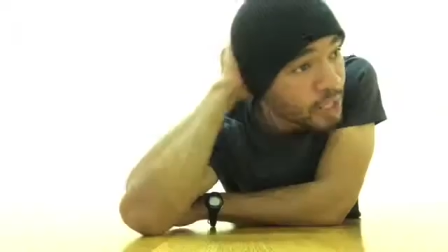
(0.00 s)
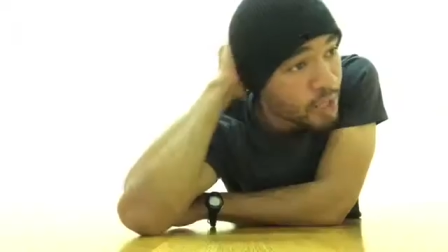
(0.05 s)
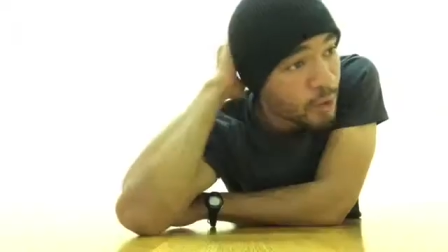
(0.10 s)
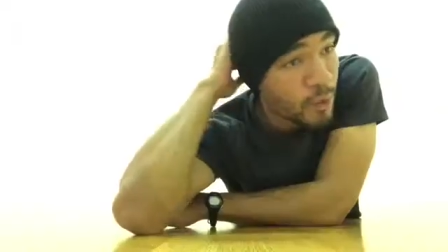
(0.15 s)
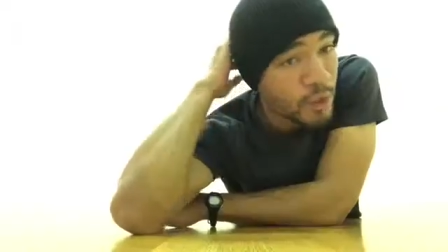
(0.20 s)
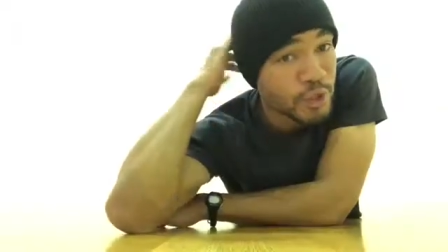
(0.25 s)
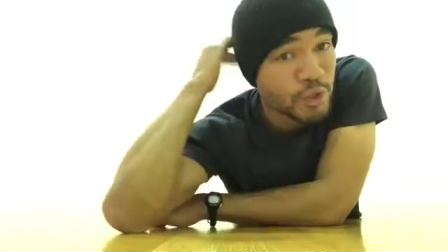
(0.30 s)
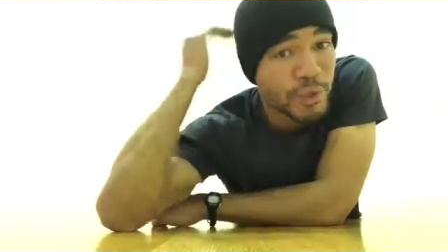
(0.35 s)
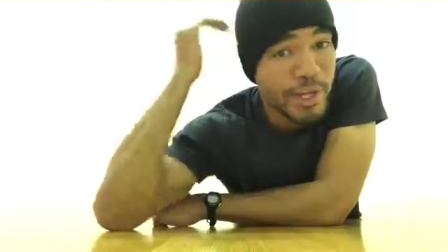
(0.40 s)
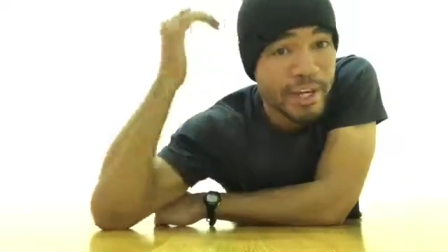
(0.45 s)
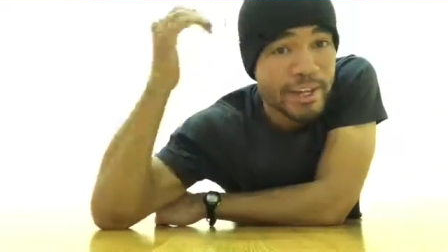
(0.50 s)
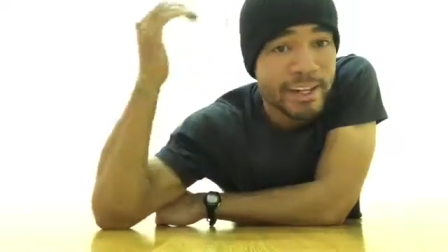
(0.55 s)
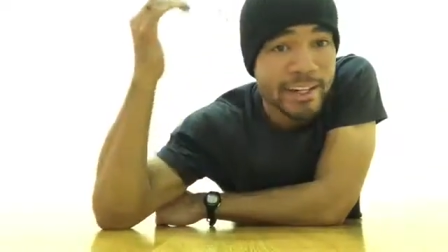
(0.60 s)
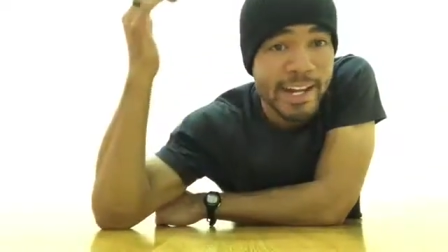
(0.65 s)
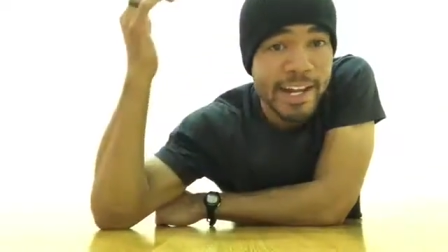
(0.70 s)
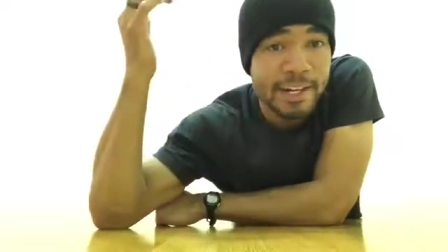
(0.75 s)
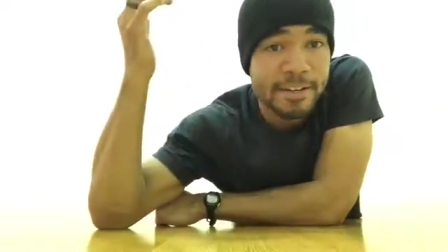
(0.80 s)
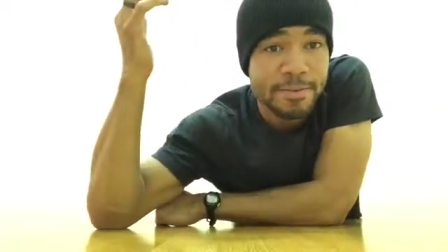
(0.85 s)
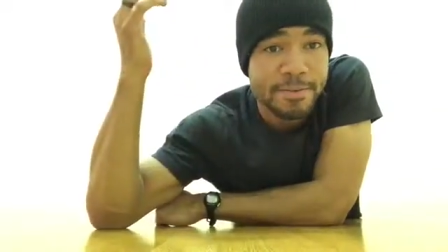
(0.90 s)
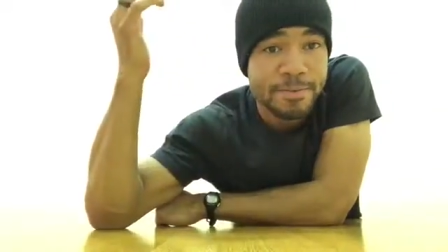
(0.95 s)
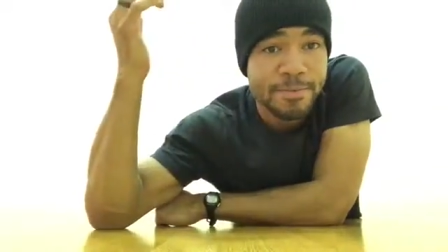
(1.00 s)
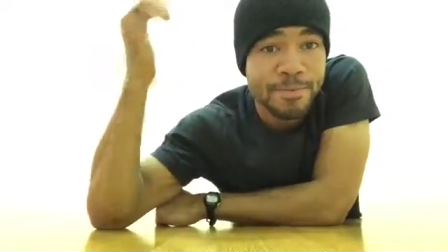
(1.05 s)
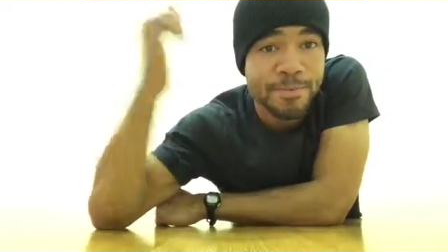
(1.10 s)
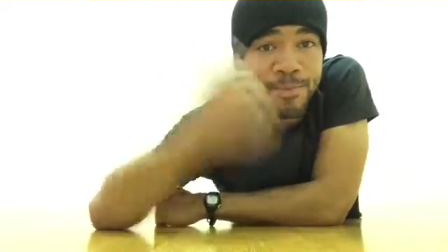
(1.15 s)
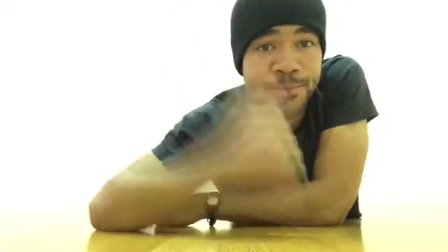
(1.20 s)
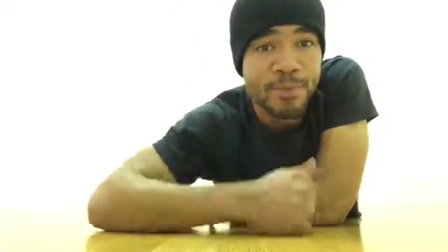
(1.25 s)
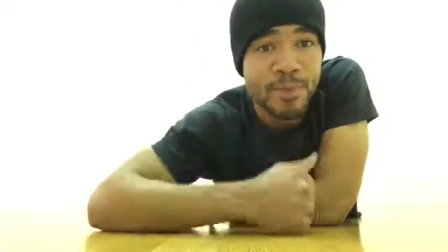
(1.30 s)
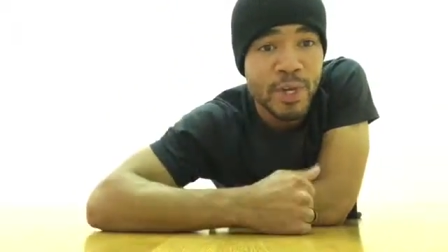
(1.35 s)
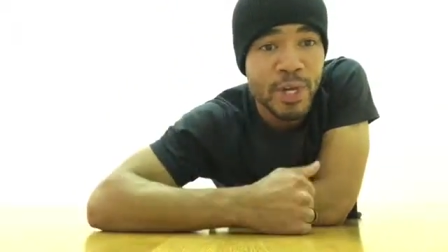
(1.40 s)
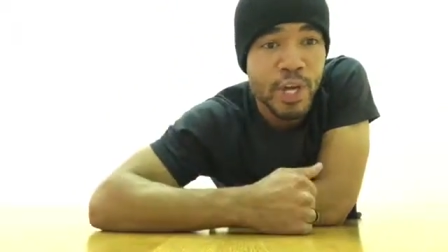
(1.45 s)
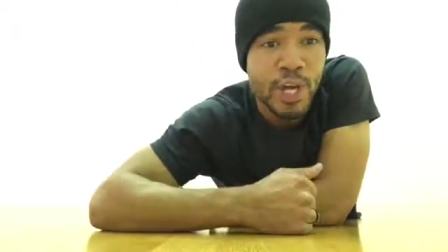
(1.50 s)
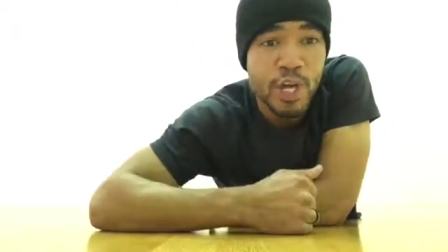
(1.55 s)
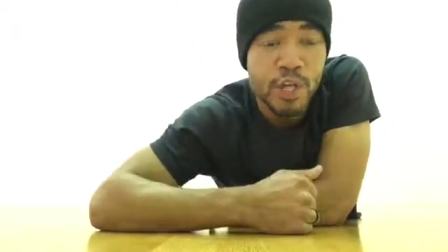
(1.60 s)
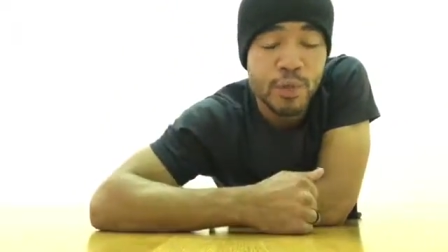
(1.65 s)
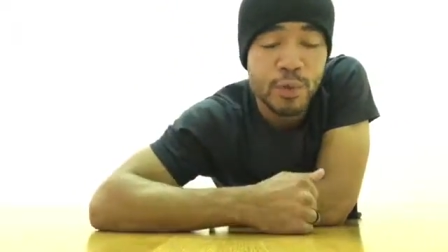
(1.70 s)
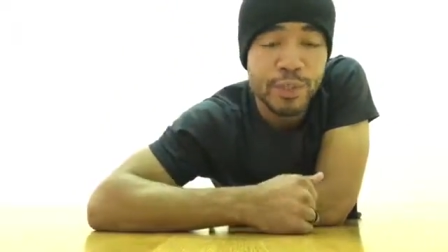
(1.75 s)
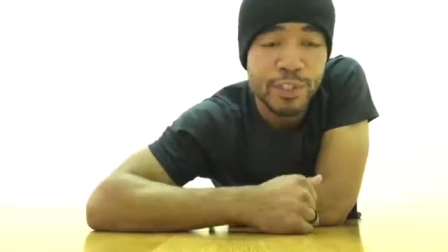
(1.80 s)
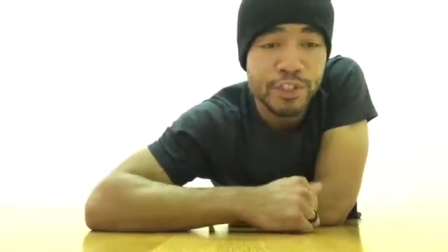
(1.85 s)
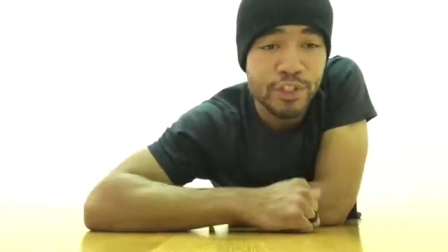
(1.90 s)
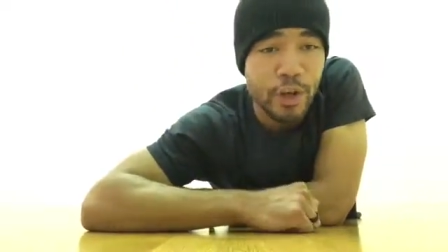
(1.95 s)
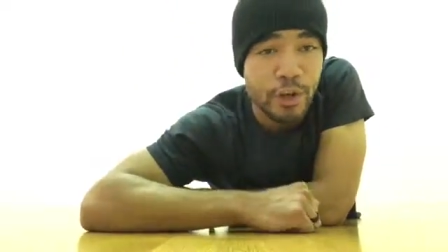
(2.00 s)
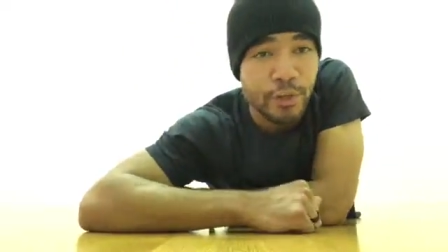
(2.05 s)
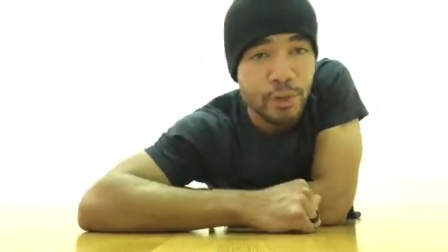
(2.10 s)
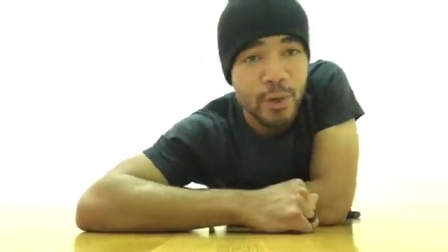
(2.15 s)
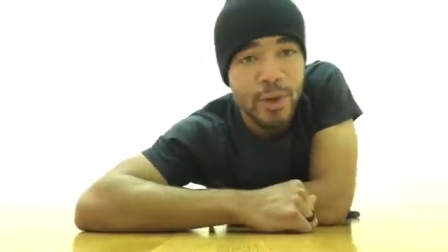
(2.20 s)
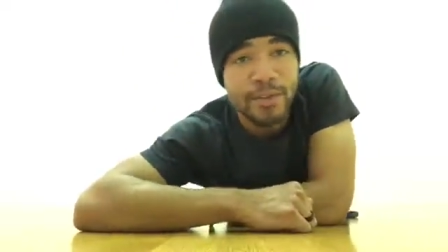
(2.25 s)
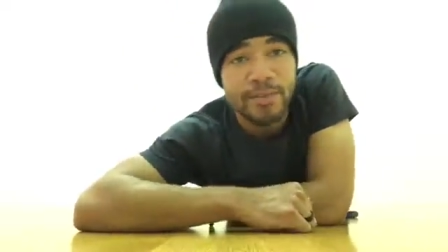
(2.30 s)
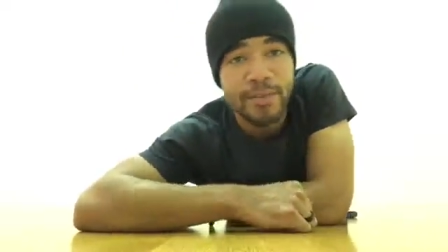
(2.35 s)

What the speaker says: Once you get good at them, you can start doing